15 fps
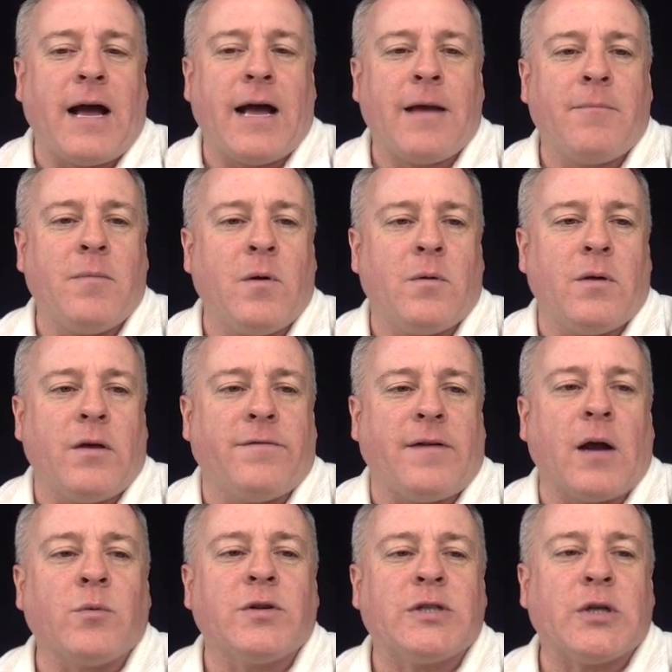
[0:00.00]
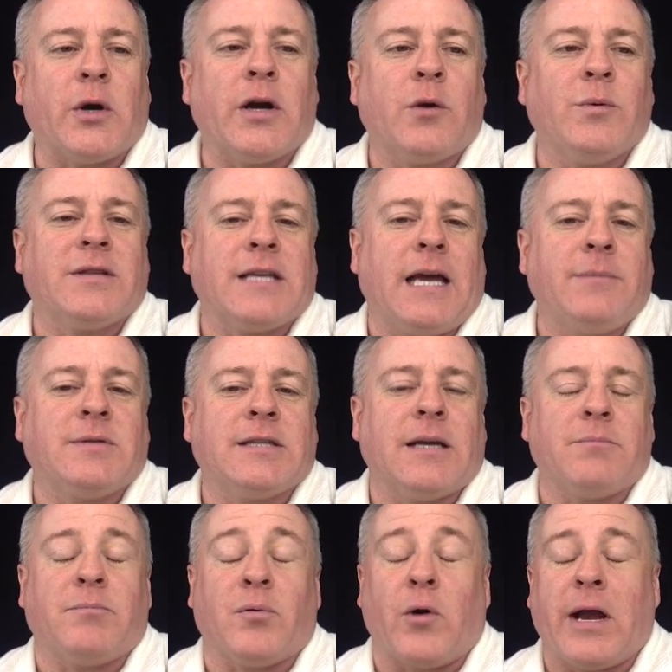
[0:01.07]
I were starting with
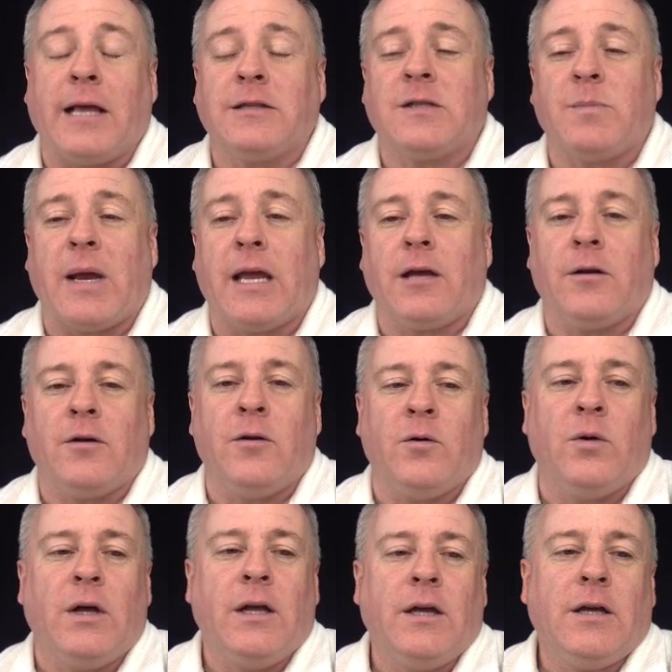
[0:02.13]
Typeset brand spanking new,